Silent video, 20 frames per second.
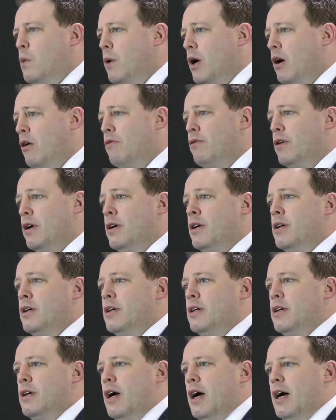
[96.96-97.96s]
we offer
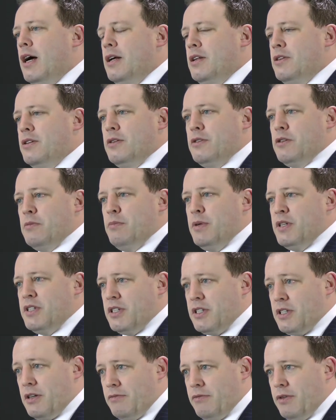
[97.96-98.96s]
in terms of
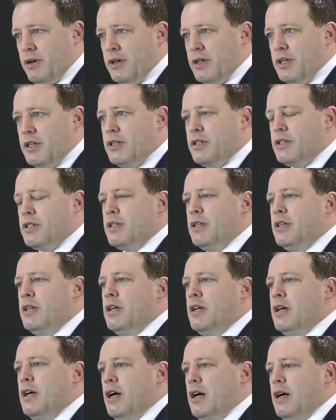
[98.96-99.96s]
business advice,
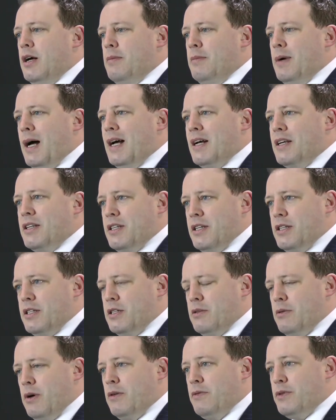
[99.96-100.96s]

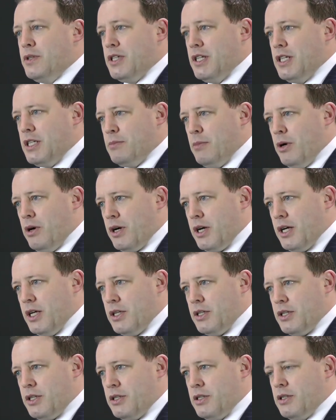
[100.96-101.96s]
access to overseas
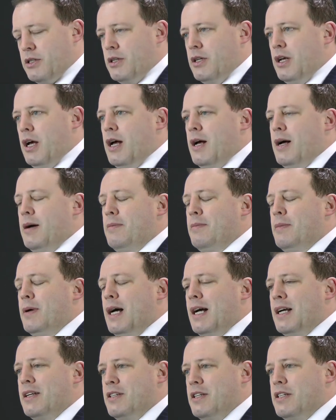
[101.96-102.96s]
markets,
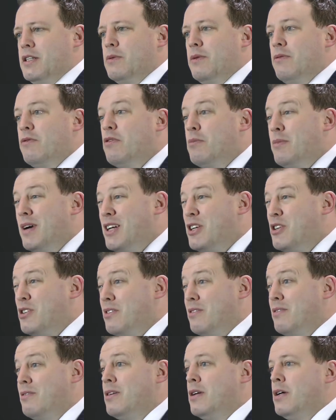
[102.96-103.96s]
access to
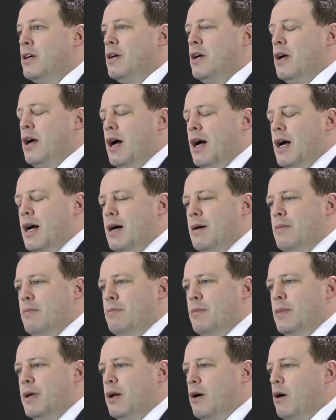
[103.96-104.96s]
information,
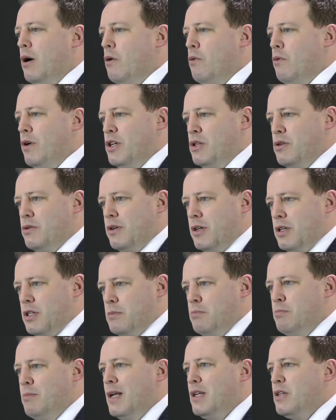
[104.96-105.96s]
a whole range of
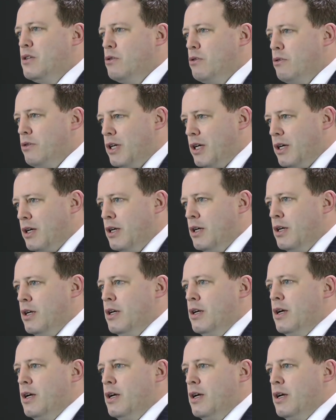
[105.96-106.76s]
things, mentoring.